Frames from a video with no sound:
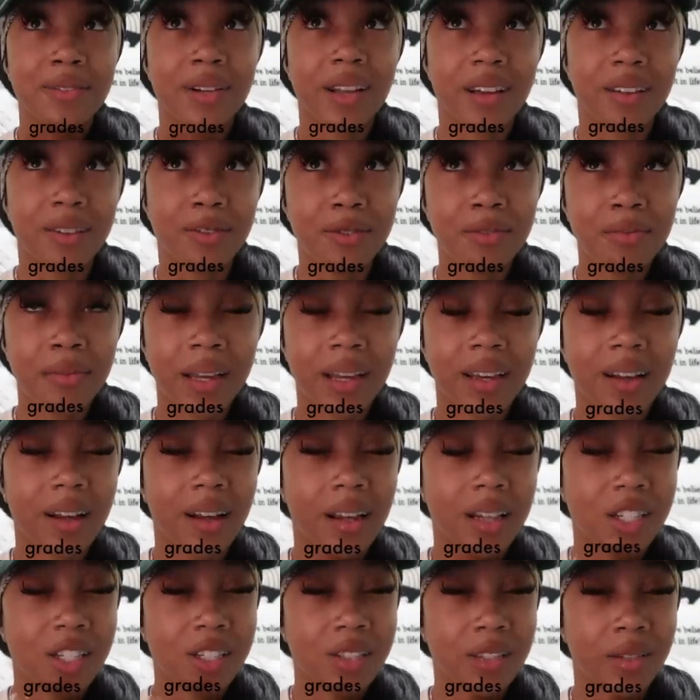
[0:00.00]
that do make
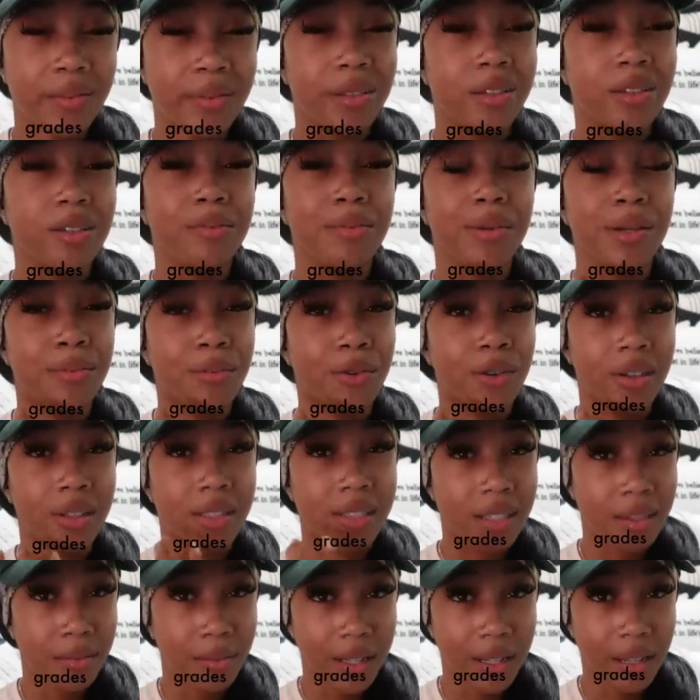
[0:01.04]
college seem a little bit more
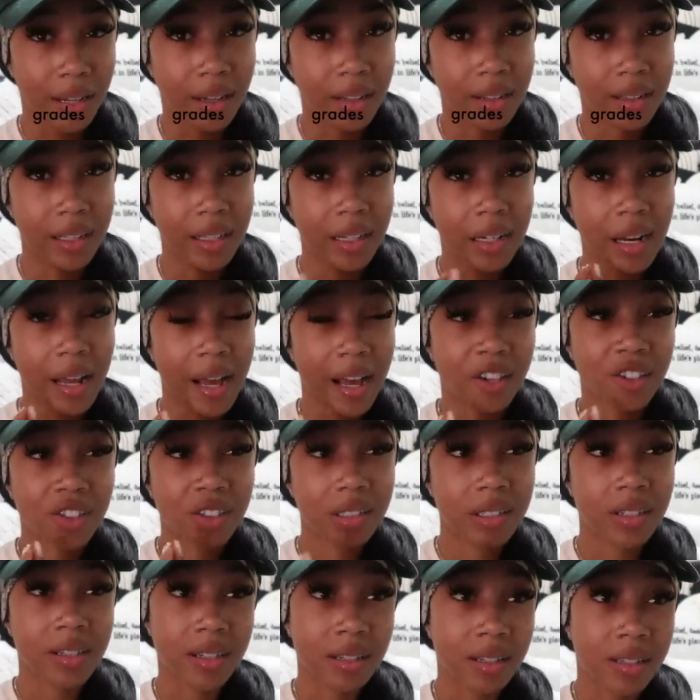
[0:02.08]
intimidating than it
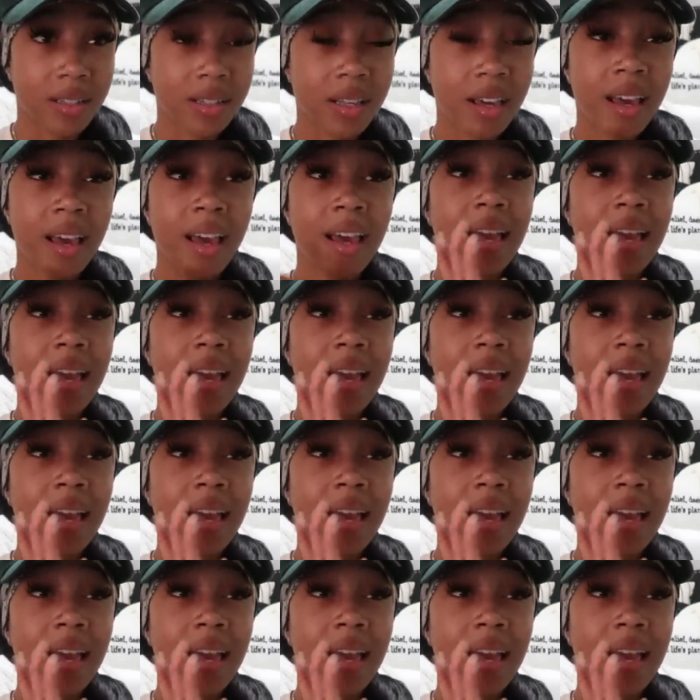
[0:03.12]
actually is.